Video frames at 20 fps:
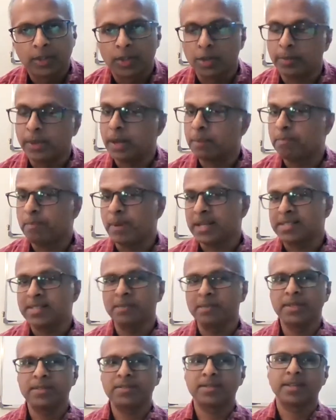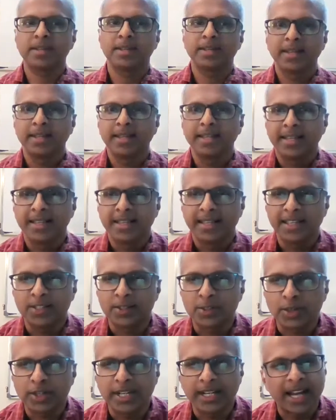To be a pessimist
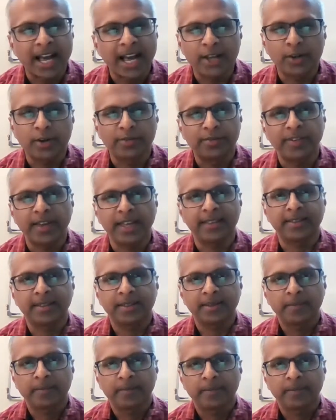is to deny your faith.